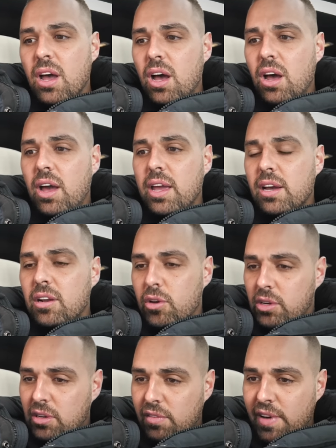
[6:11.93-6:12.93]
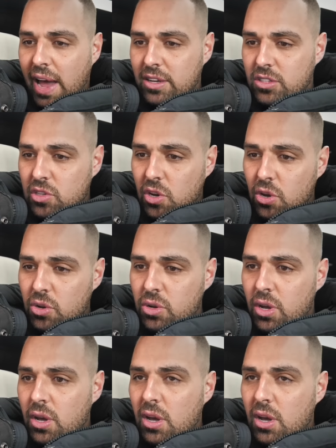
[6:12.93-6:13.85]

including the VAT new.